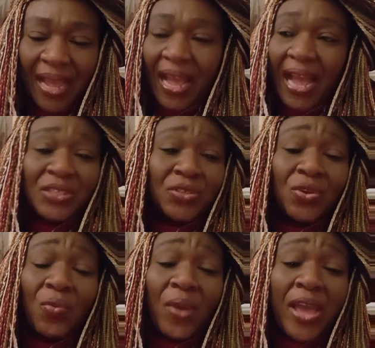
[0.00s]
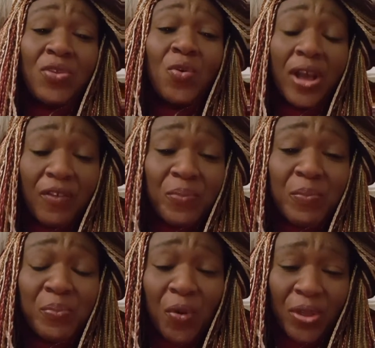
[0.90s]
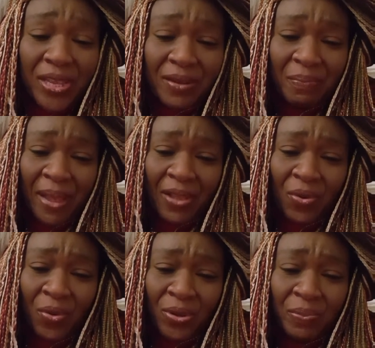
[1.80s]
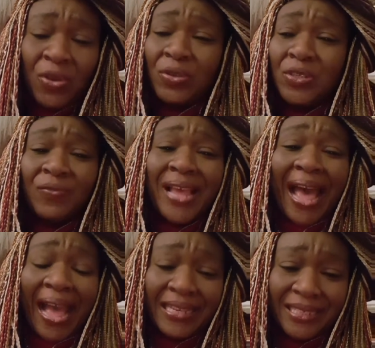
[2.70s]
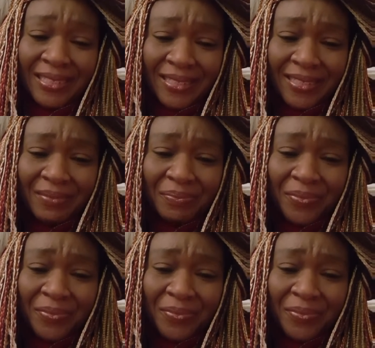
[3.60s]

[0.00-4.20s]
I don't know where you have been broken by God because of the actions.